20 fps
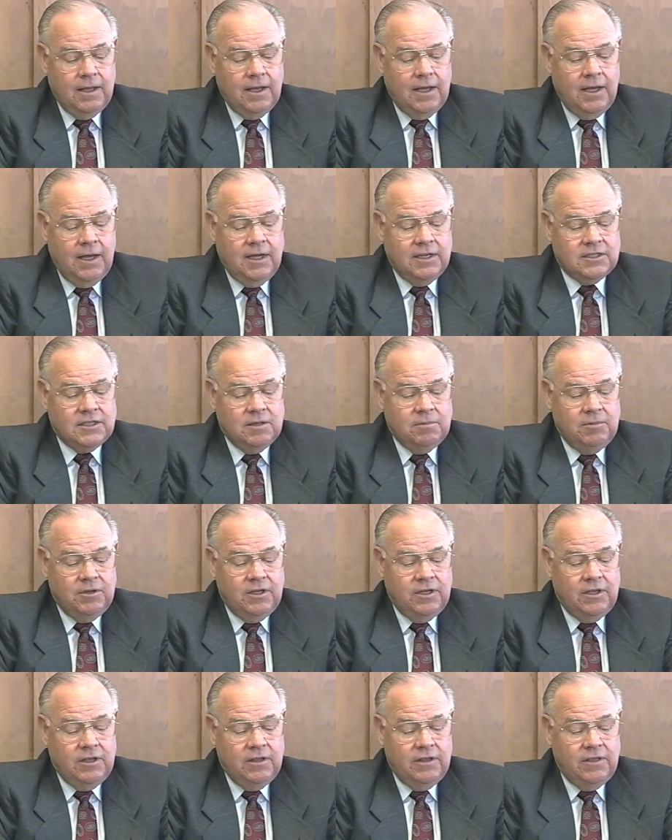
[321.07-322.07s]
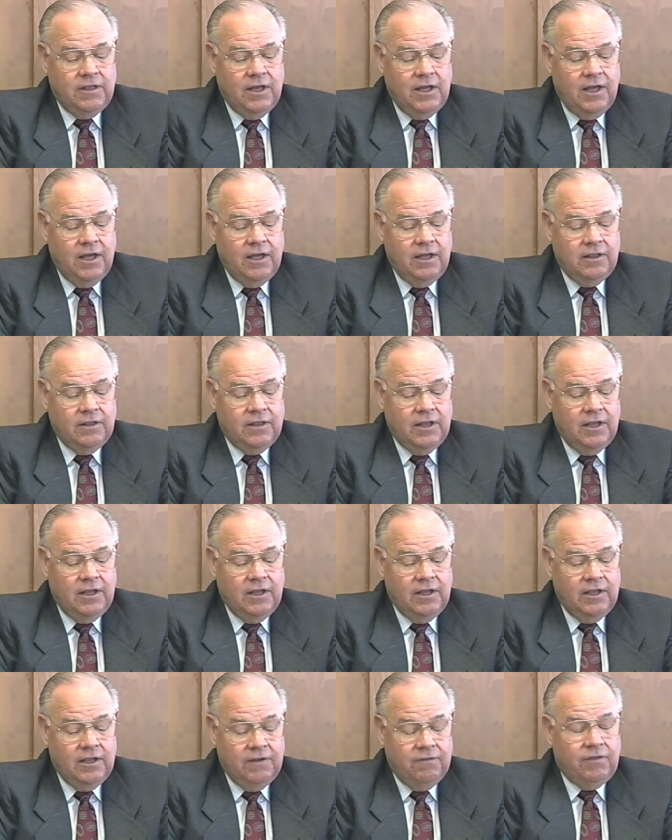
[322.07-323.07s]
asking me that, that
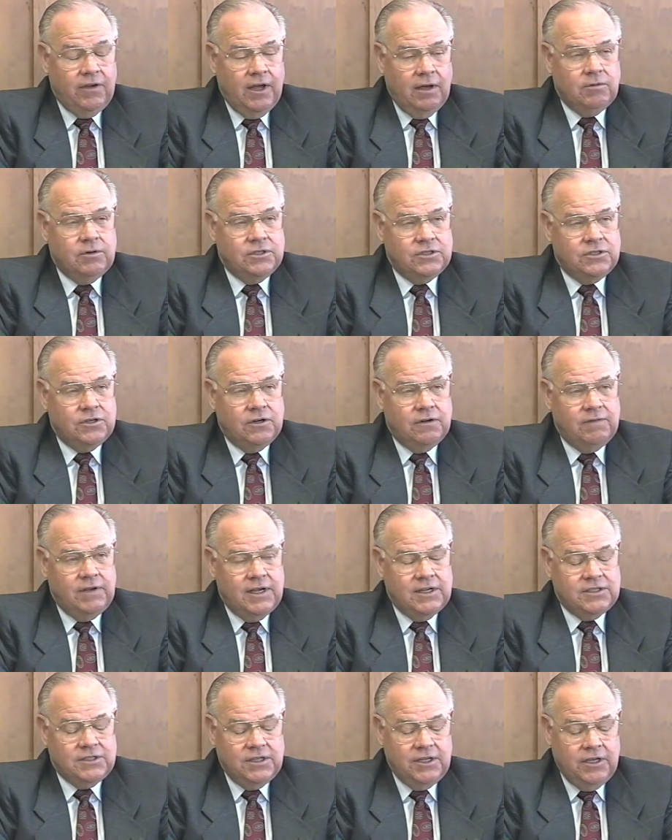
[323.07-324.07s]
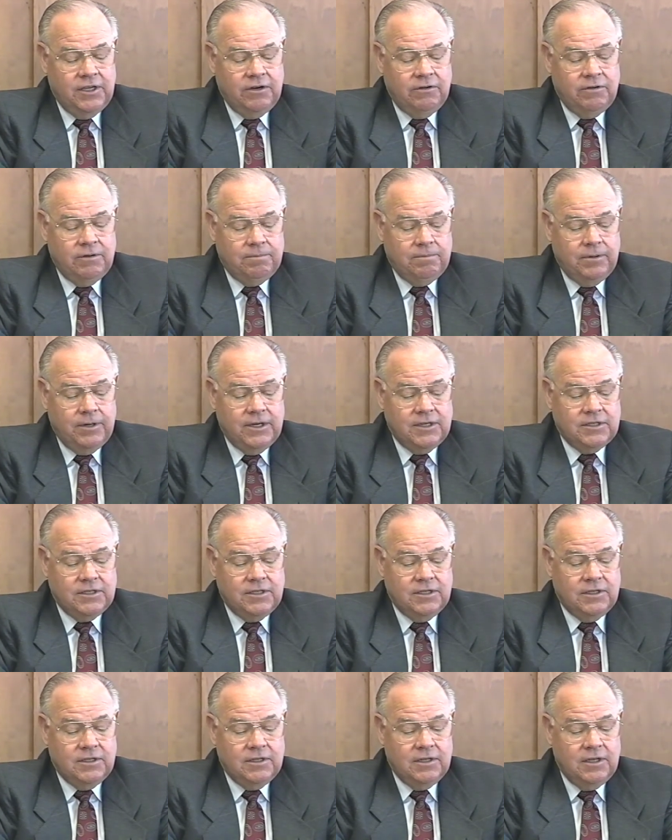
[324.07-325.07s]
if I would serve as the interim president,